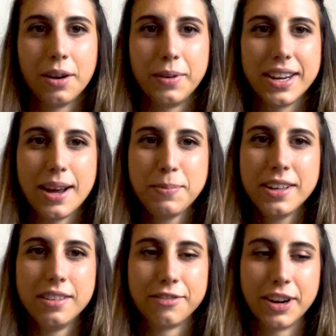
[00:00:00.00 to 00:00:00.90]
We
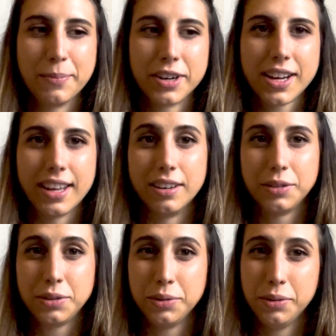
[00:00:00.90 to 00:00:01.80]
adapted the framework in
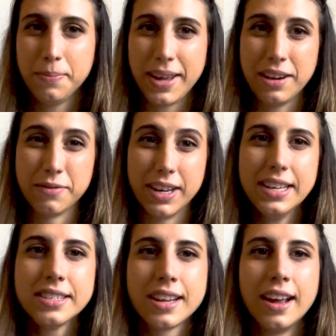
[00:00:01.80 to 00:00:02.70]
two main
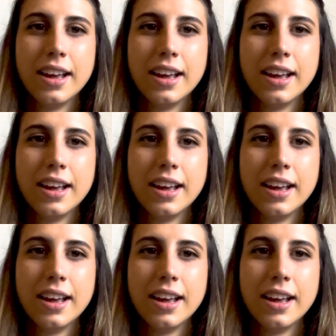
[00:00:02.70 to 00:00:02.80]
ways.